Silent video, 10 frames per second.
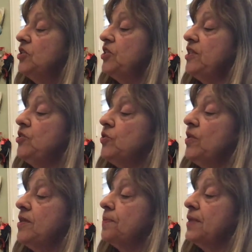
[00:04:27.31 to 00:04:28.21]
she
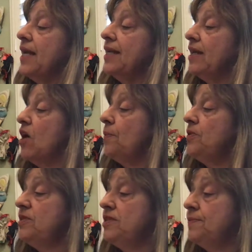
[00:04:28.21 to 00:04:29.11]
enjoyed the planning
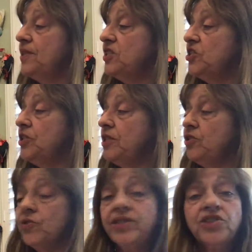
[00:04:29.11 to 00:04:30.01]
almost as much as she
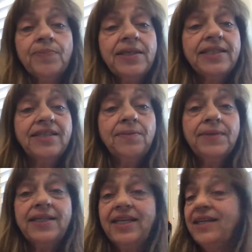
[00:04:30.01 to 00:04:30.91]
enjoyed spending the
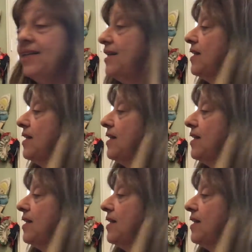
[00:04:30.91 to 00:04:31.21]
money.